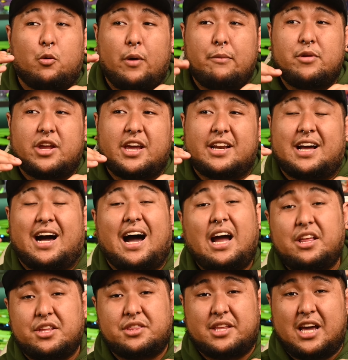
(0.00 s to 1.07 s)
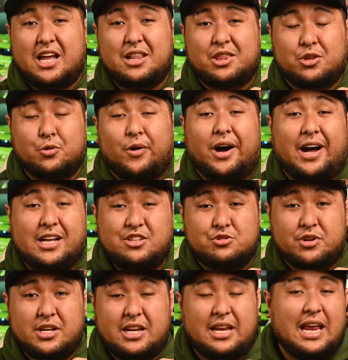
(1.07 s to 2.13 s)
when we get higher than that, to
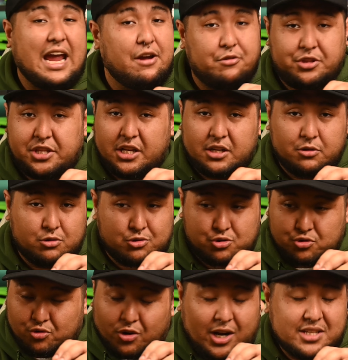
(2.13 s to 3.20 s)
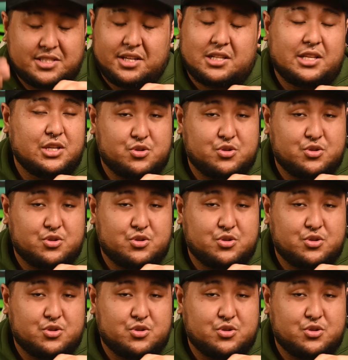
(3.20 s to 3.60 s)
100, everything drastically